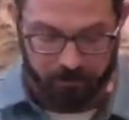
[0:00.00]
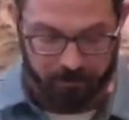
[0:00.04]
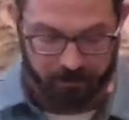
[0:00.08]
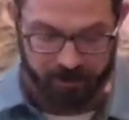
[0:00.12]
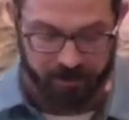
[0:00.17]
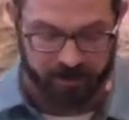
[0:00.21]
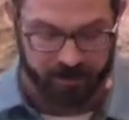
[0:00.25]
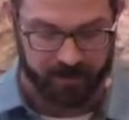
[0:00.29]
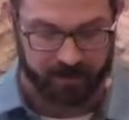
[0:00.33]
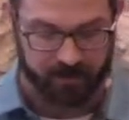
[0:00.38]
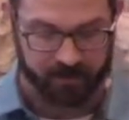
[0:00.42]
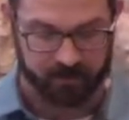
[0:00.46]

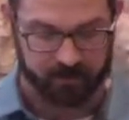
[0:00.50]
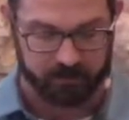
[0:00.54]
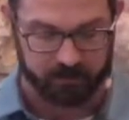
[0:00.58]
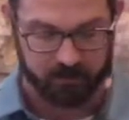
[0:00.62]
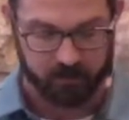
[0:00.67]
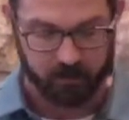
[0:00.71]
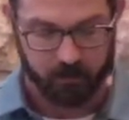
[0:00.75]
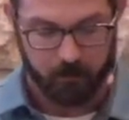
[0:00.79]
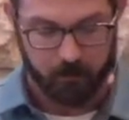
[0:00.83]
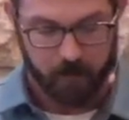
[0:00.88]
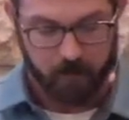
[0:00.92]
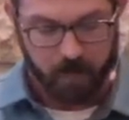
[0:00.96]
things.
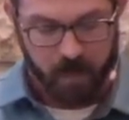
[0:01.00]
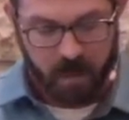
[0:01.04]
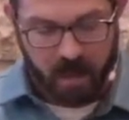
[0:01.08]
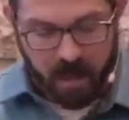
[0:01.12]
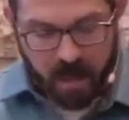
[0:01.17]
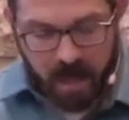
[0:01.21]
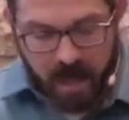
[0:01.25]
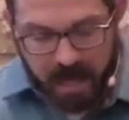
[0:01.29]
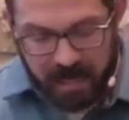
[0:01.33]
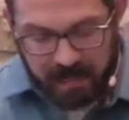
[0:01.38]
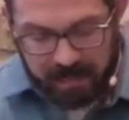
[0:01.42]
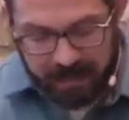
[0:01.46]

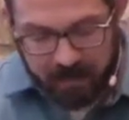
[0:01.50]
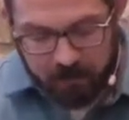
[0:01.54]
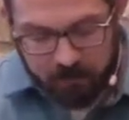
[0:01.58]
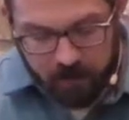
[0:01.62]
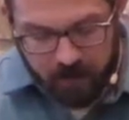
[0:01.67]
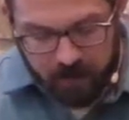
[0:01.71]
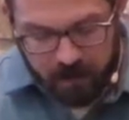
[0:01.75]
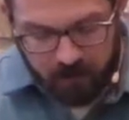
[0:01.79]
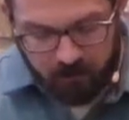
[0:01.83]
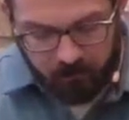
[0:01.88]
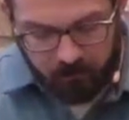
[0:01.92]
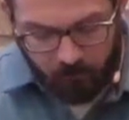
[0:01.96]
And he
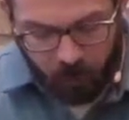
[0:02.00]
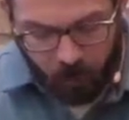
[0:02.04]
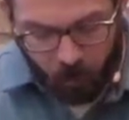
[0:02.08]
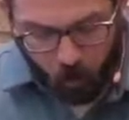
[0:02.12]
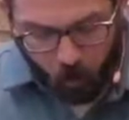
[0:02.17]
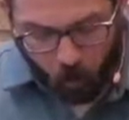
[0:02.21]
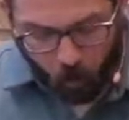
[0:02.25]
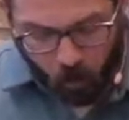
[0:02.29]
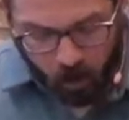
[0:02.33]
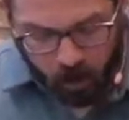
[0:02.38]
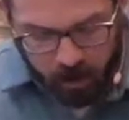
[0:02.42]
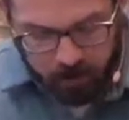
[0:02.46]
made
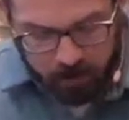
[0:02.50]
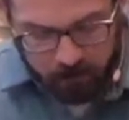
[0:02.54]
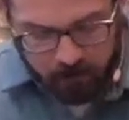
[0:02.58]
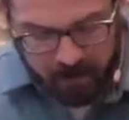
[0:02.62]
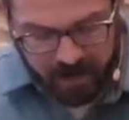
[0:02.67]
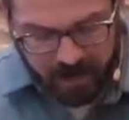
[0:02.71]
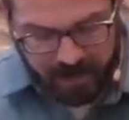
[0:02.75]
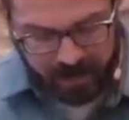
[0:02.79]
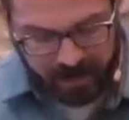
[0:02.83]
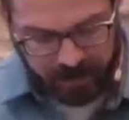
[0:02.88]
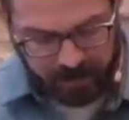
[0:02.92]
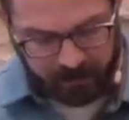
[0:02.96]
from one
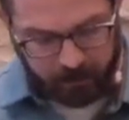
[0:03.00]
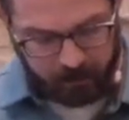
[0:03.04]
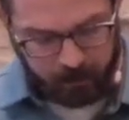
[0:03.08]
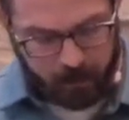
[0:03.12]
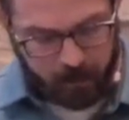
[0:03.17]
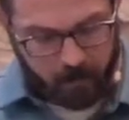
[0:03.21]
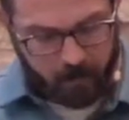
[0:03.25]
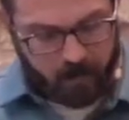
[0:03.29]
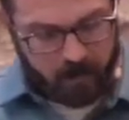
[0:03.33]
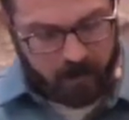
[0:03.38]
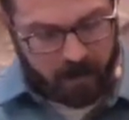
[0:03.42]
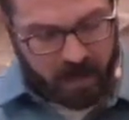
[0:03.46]
man
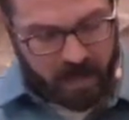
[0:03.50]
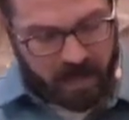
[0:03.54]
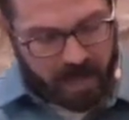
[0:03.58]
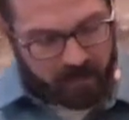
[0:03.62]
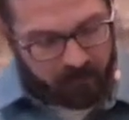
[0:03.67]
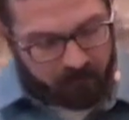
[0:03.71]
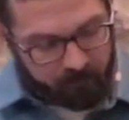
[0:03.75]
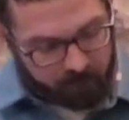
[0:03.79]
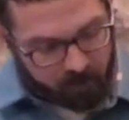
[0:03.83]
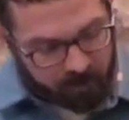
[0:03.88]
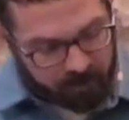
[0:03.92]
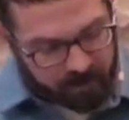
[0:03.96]

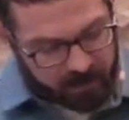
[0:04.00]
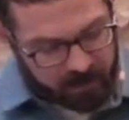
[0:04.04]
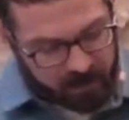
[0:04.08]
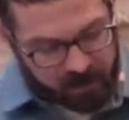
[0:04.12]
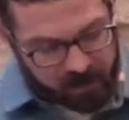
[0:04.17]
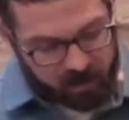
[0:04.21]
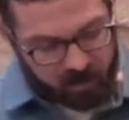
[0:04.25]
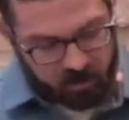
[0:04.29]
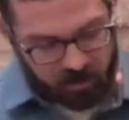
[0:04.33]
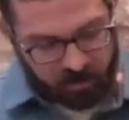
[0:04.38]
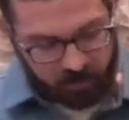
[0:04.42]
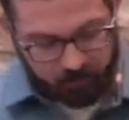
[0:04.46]
every
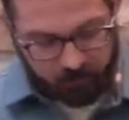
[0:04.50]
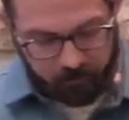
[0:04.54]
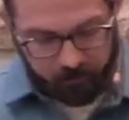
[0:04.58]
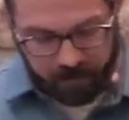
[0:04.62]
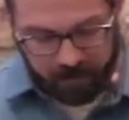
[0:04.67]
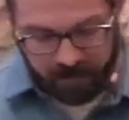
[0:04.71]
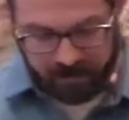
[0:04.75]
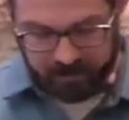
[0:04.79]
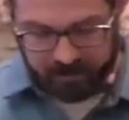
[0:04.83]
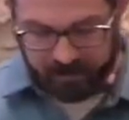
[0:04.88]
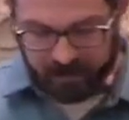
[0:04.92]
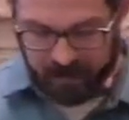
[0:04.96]
nation of
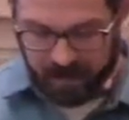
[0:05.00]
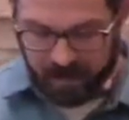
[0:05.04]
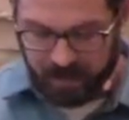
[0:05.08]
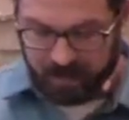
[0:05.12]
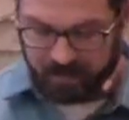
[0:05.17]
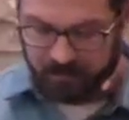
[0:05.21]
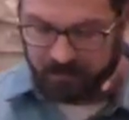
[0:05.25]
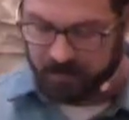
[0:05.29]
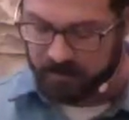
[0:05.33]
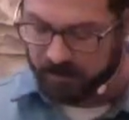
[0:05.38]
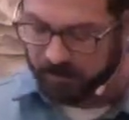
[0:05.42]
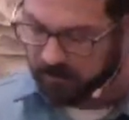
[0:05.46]

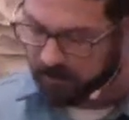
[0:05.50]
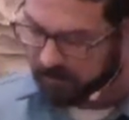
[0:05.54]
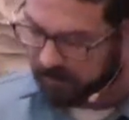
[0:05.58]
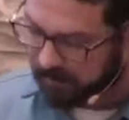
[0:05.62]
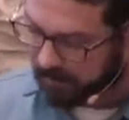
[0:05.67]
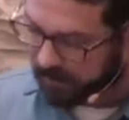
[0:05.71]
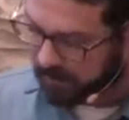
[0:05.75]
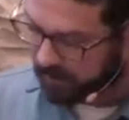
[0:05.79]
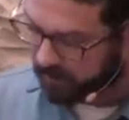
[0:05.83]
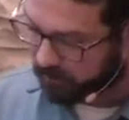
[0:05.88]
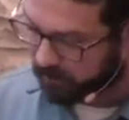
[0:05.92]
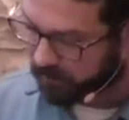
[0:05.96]
mankind to
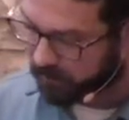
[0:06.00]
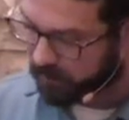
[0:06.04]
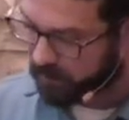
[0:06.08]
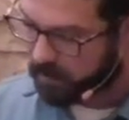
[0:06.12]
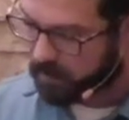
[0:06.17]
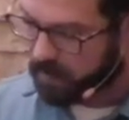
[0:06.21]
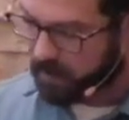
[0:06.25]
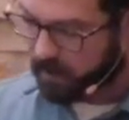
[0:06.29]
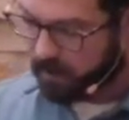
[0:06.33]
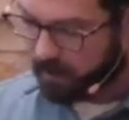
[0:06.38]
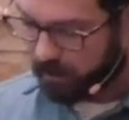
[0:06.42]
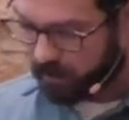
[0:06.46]
live
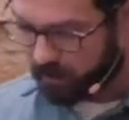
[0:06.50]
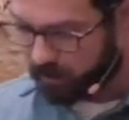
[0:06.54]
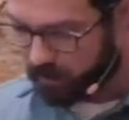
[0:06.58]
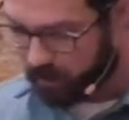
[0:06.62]
on